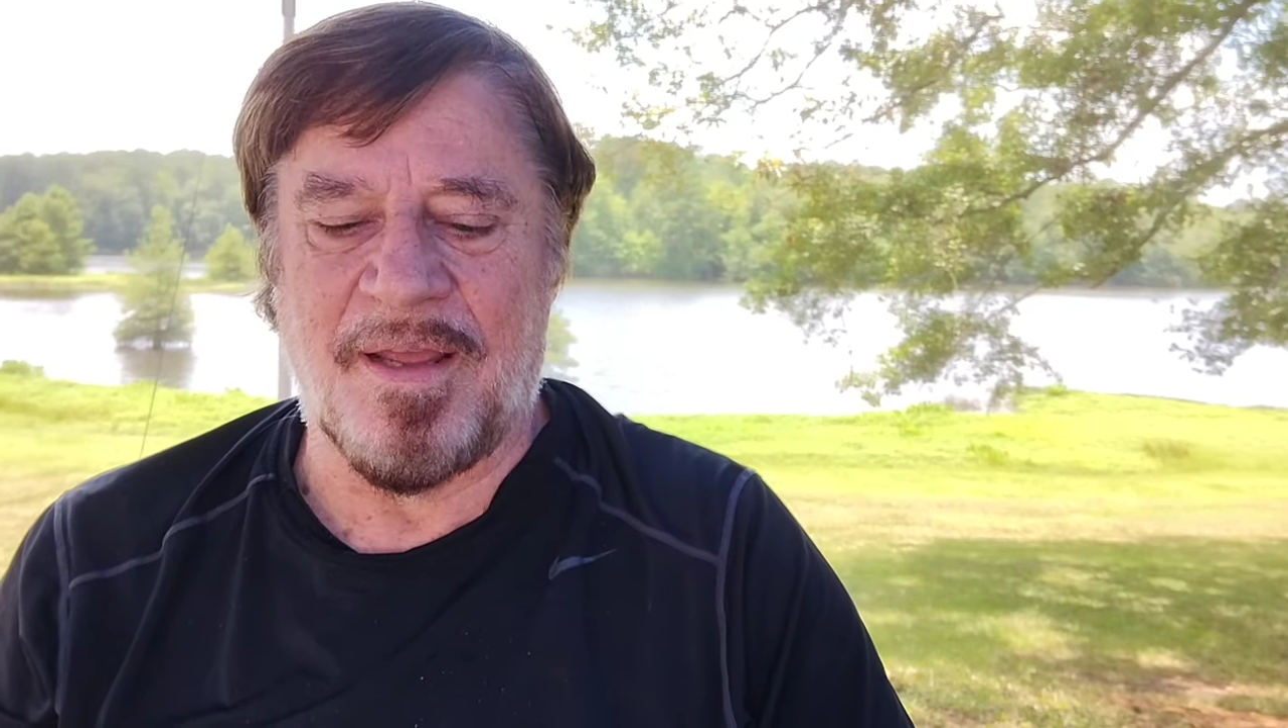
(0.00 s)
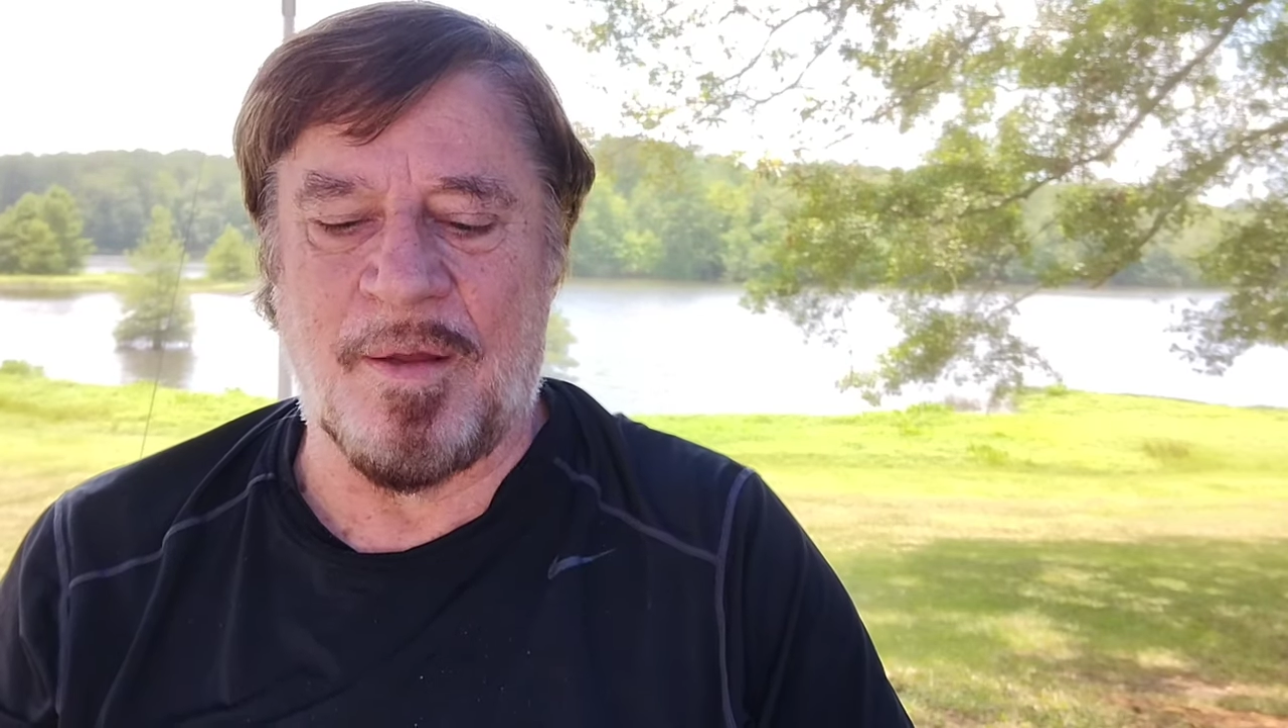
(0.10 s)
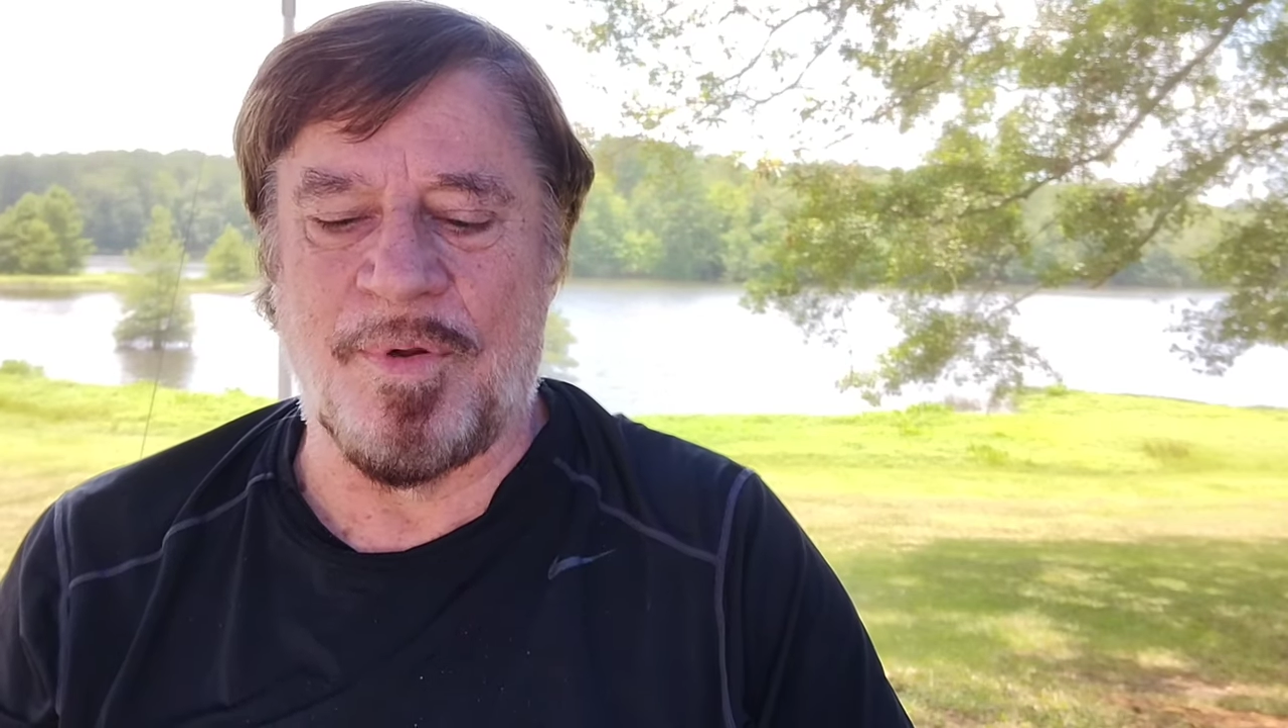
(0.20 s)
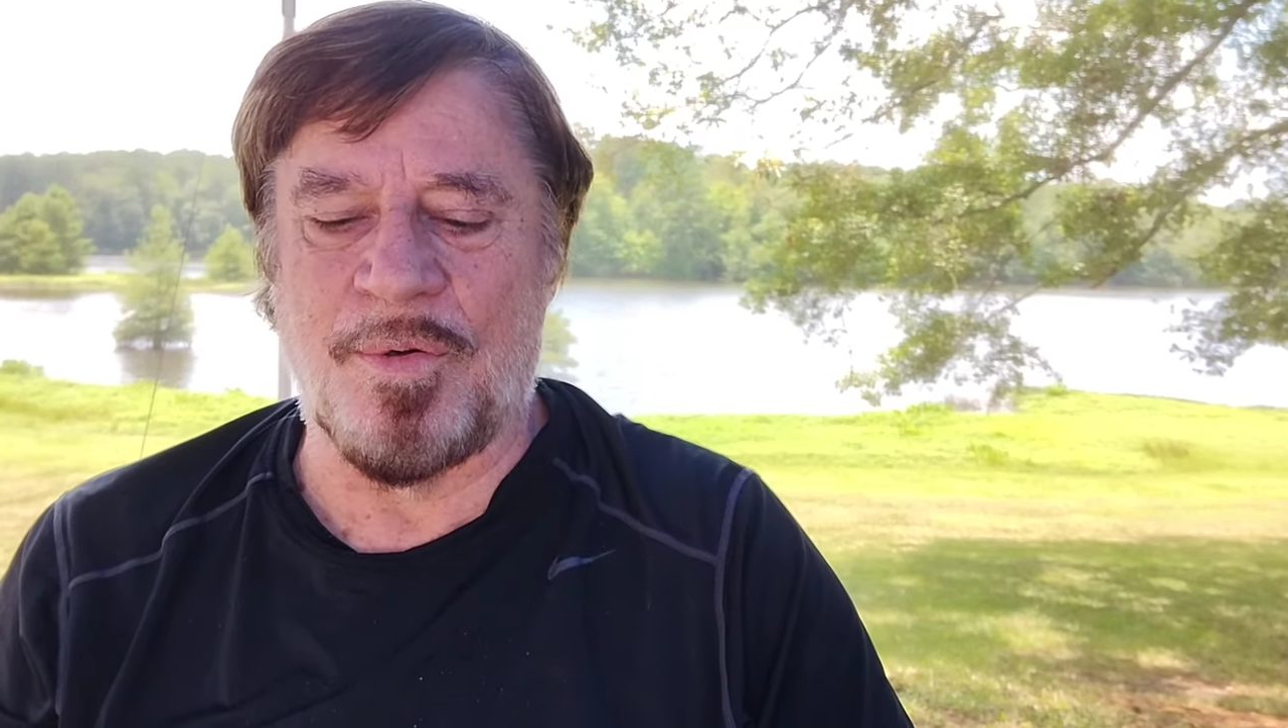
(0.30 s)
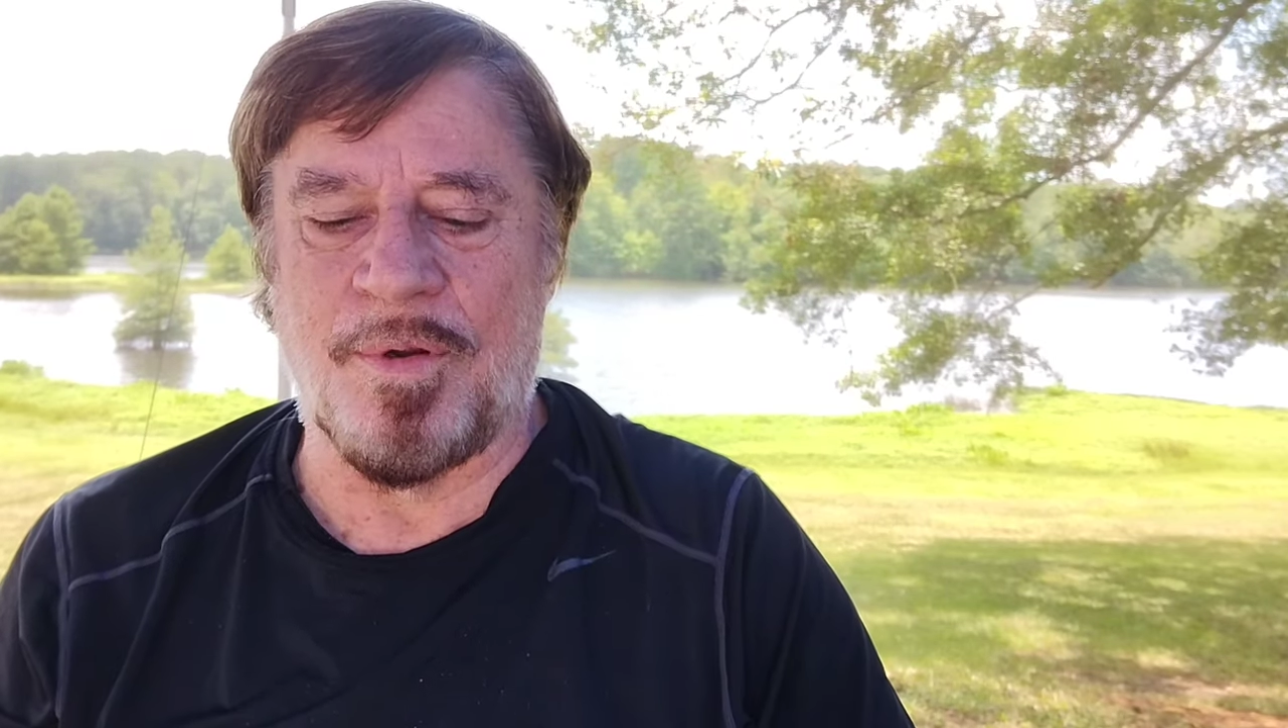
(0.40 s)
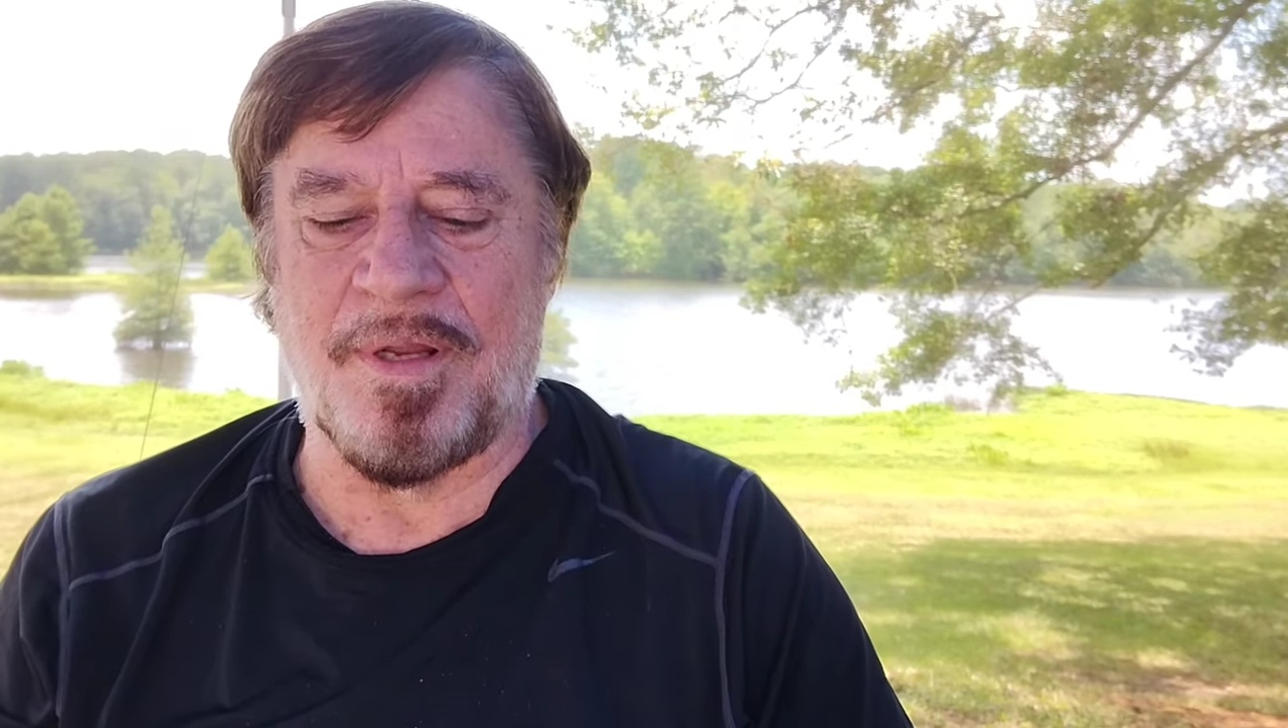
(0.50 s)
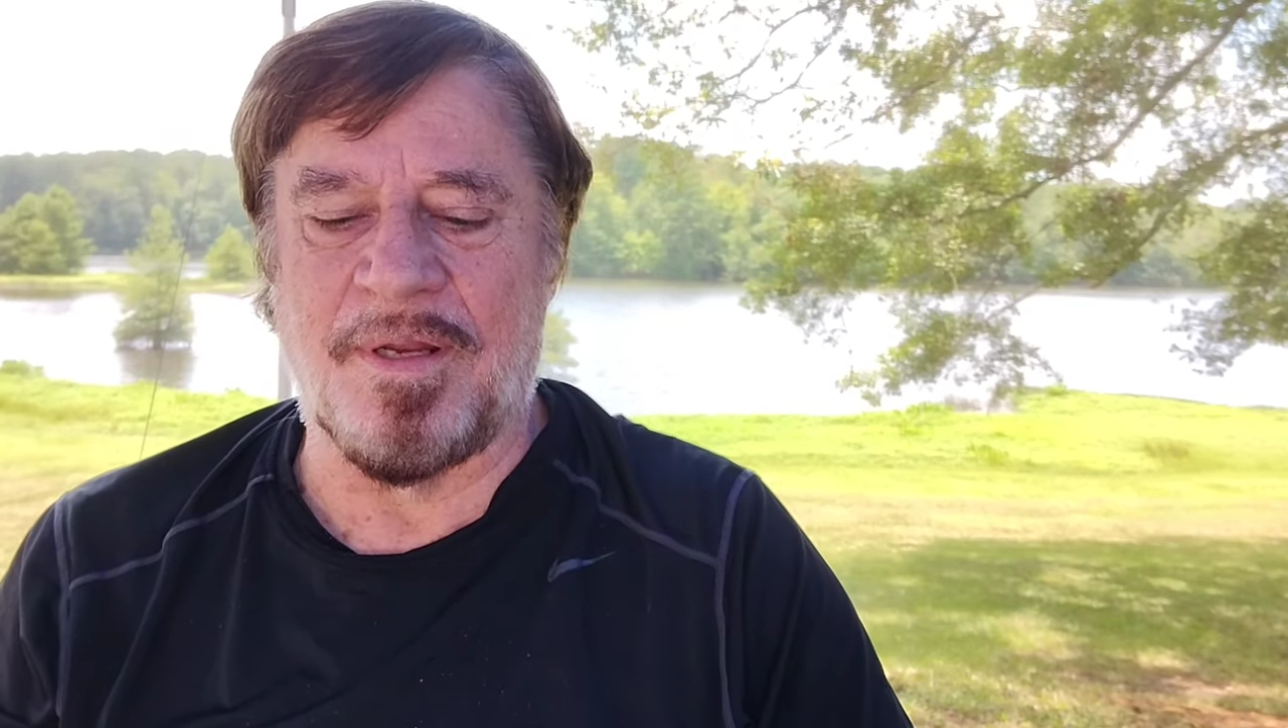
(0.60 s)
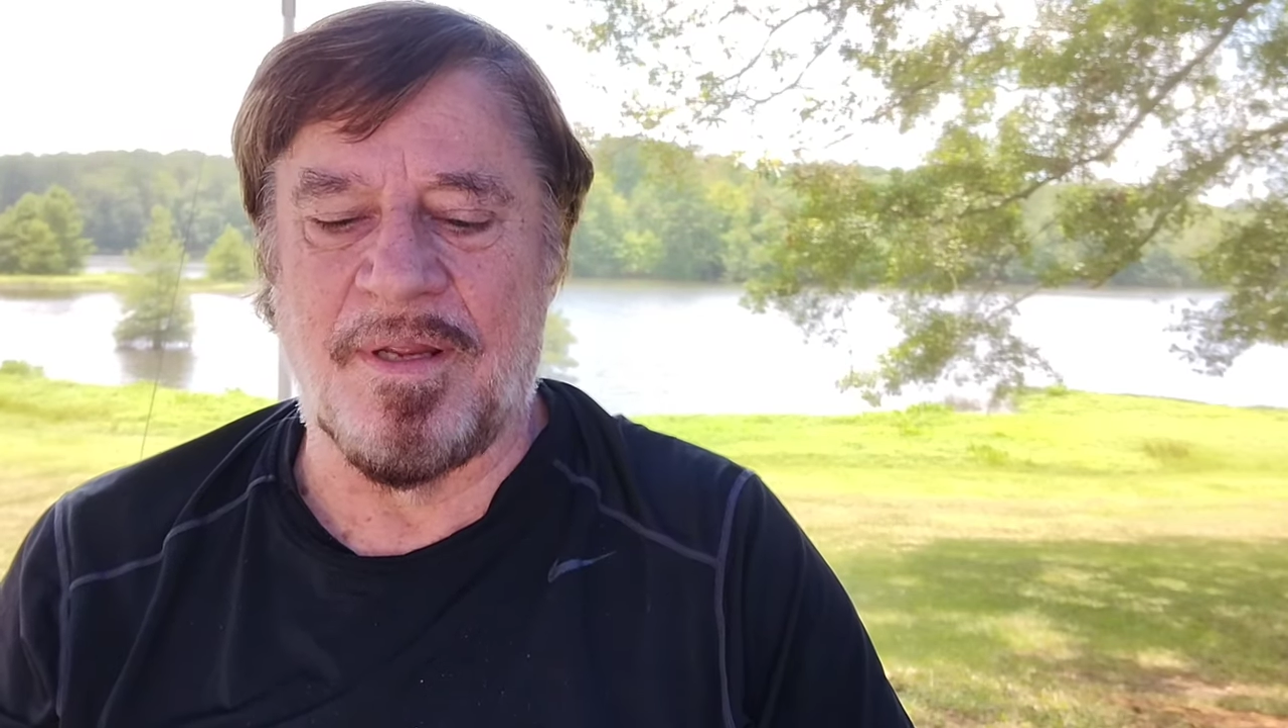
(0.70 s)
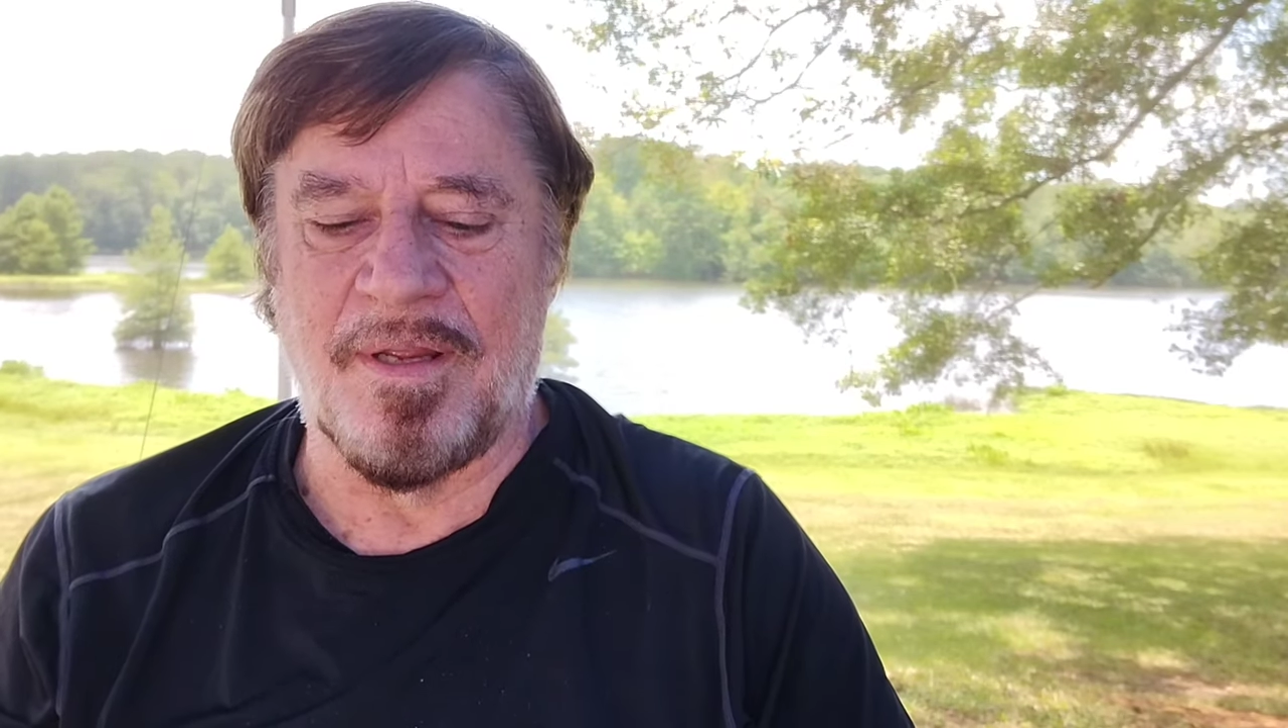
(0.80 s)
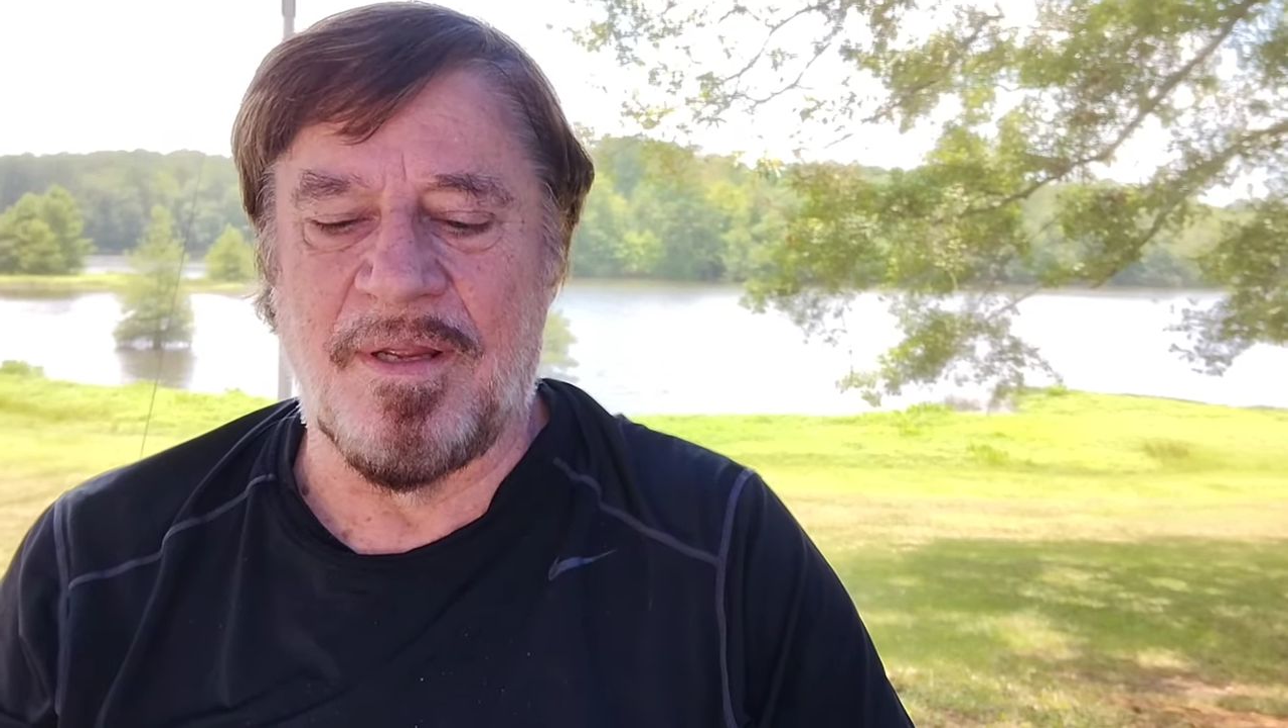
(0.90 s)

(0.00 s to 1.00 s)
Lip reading: and between